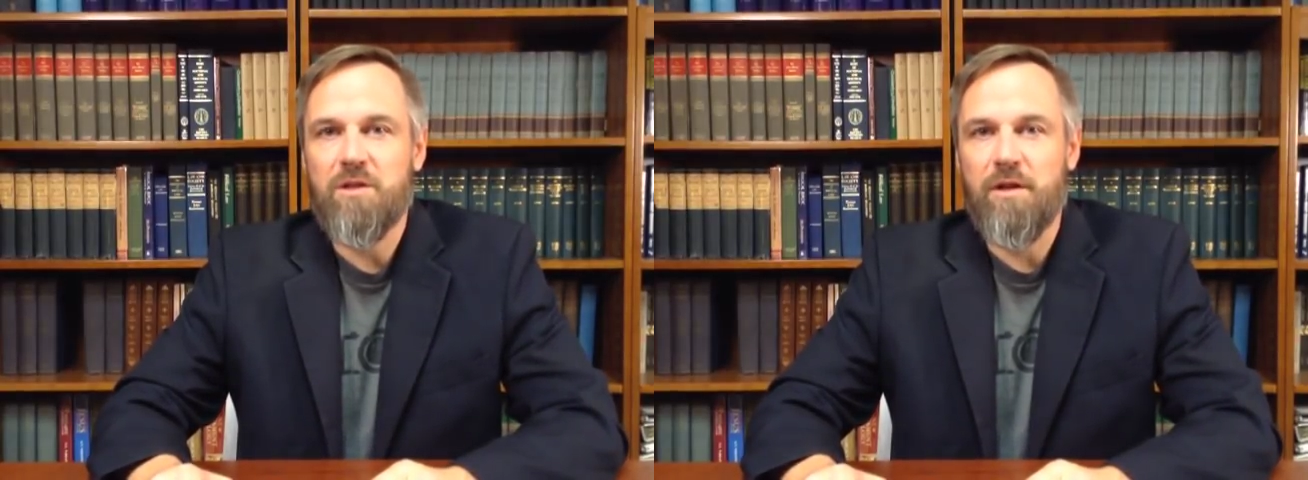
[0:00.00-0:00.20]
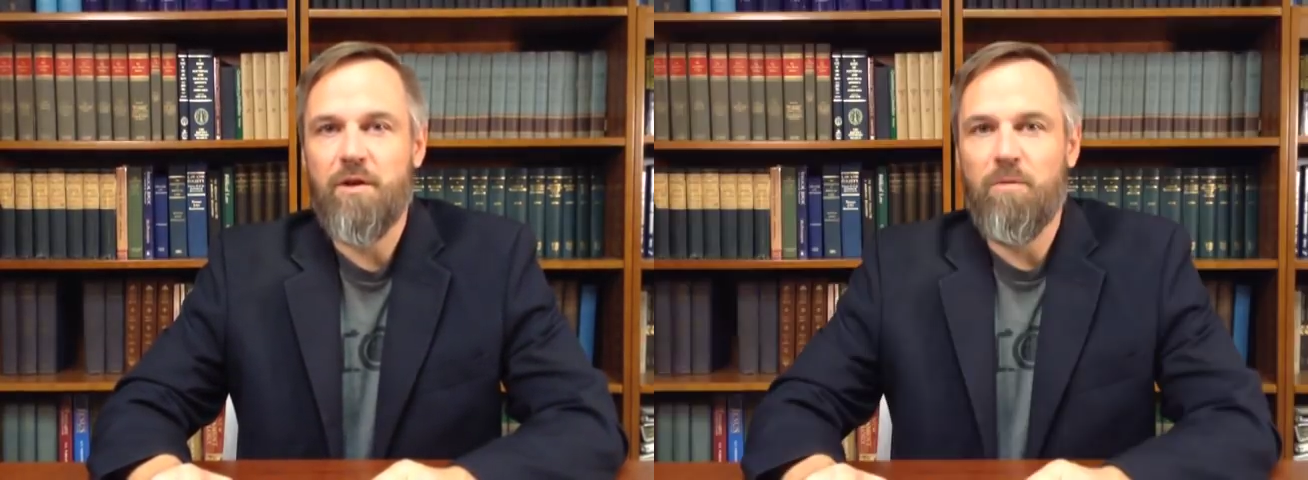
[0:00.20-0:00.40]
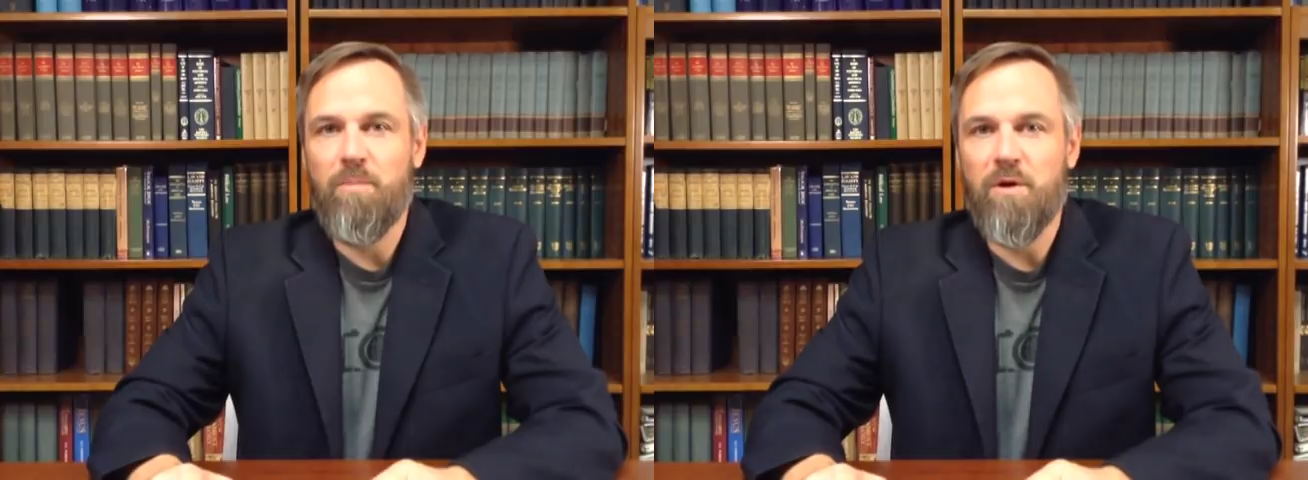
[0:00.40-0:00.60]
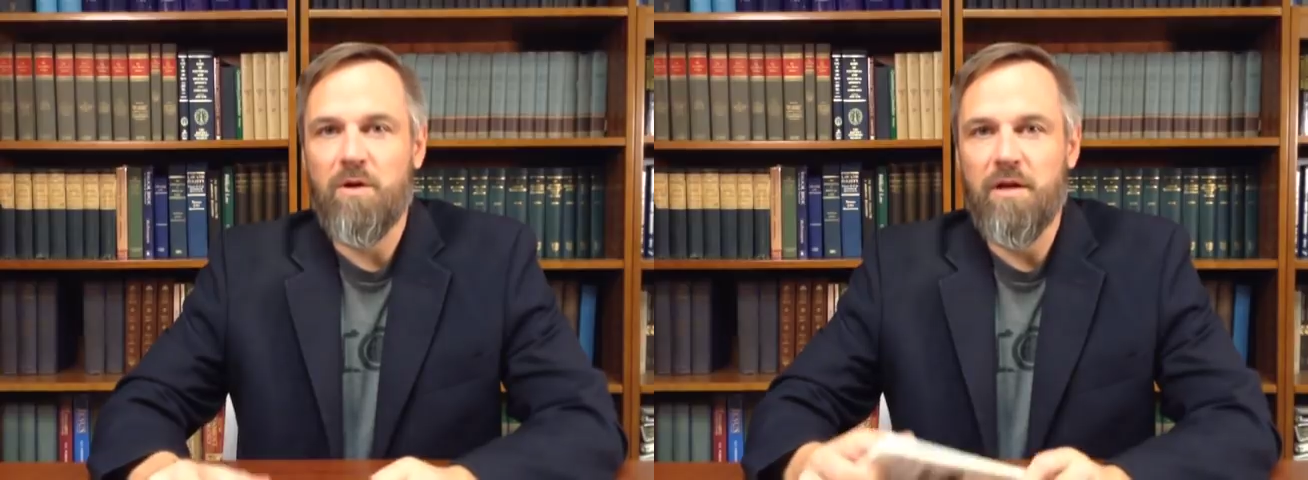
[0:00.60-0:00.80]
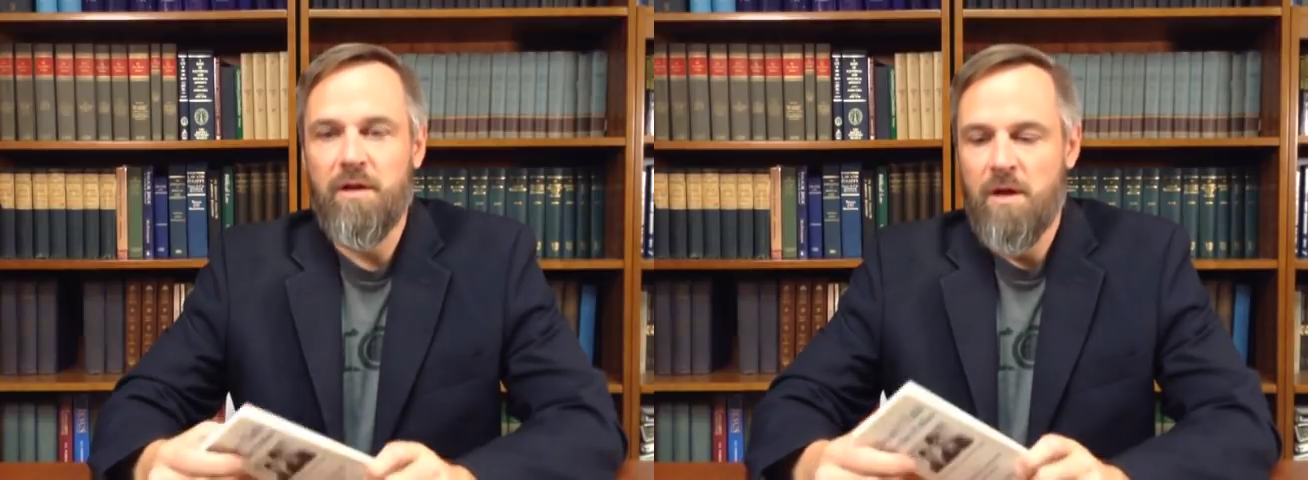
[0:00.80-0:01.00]
little
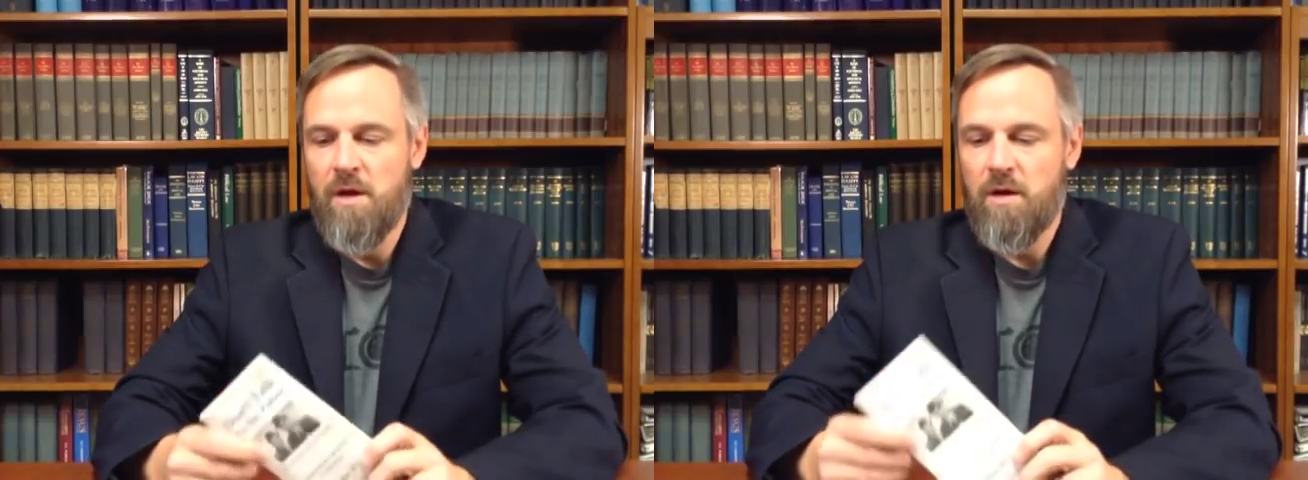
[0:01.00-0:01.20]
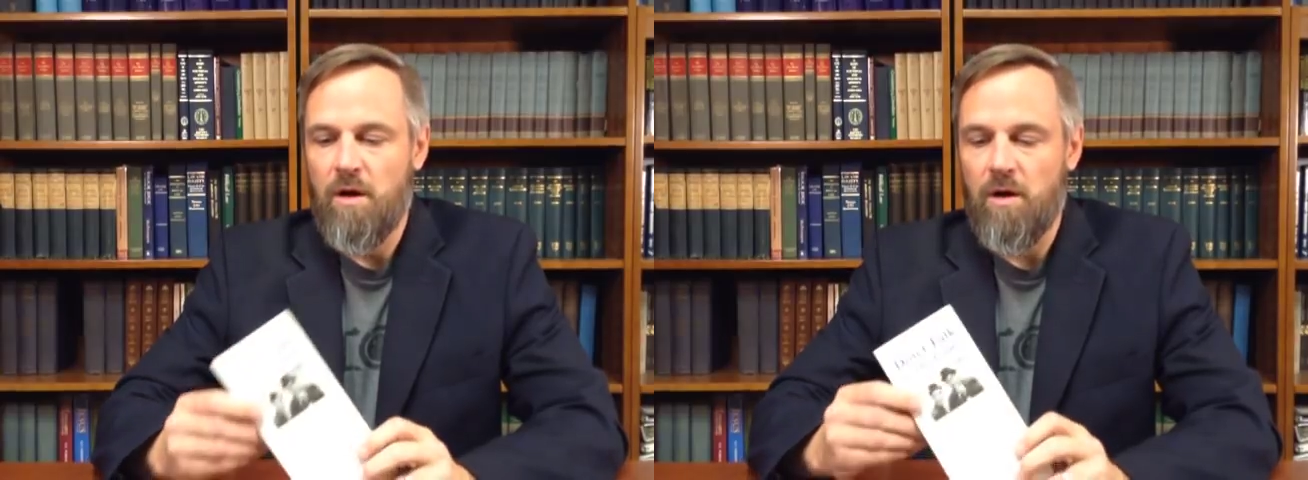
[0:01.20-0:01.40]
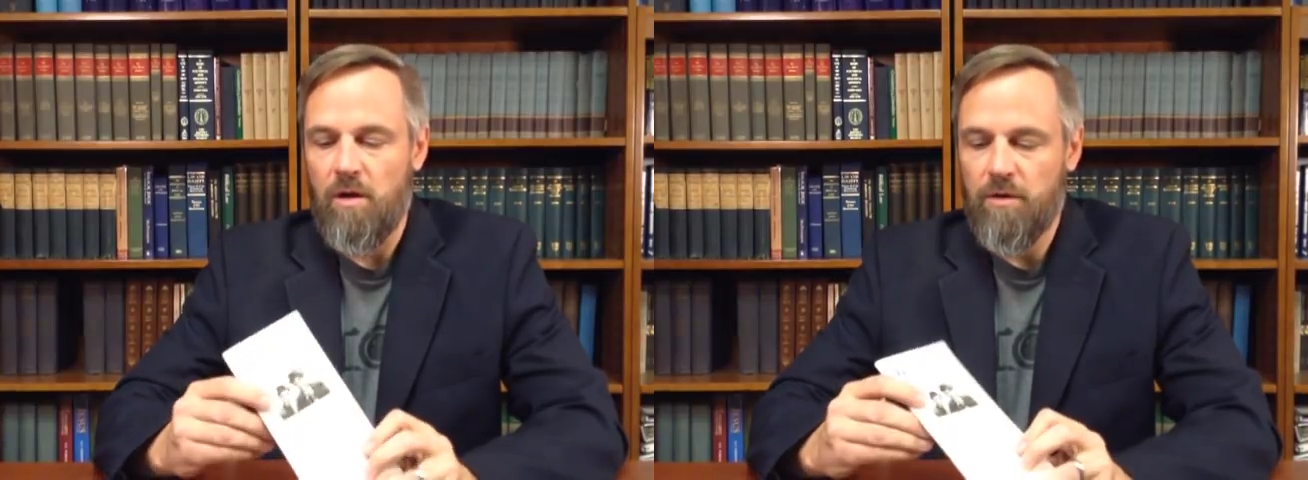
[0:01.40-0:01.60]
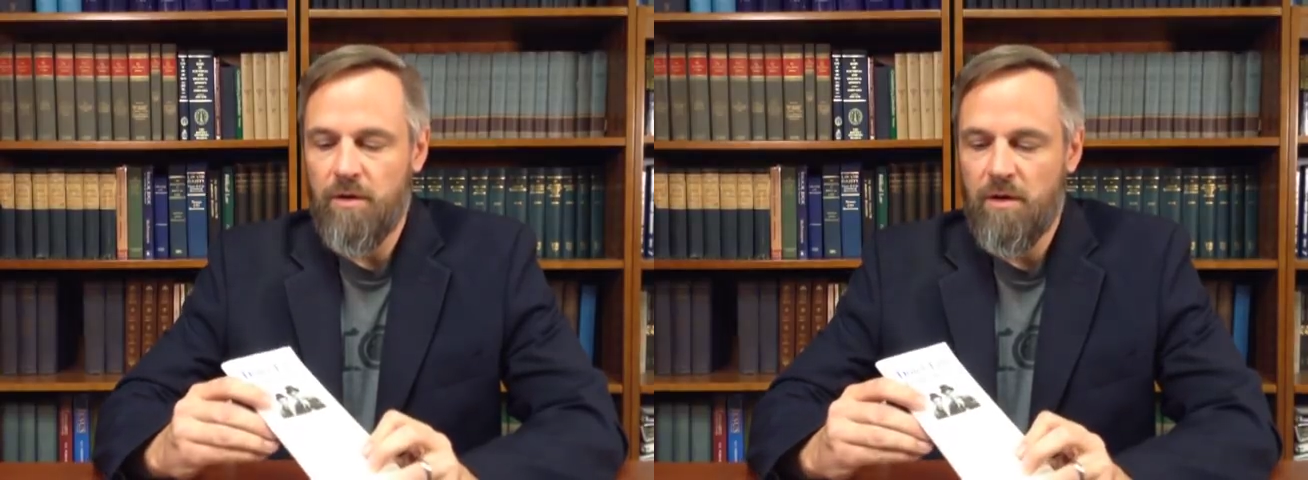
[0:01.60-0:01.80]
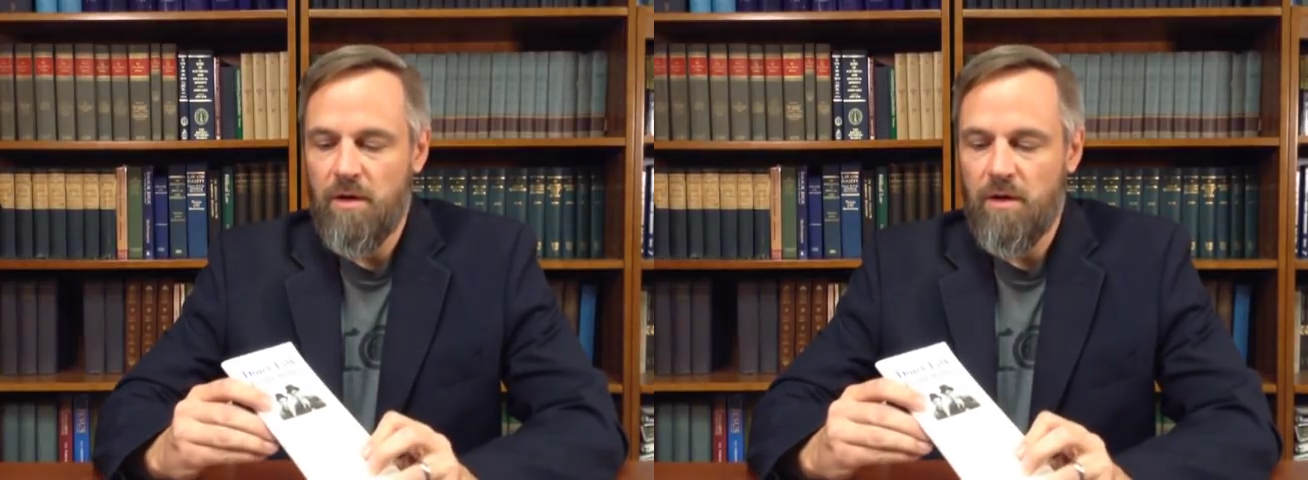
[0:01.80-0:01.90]
booklet called,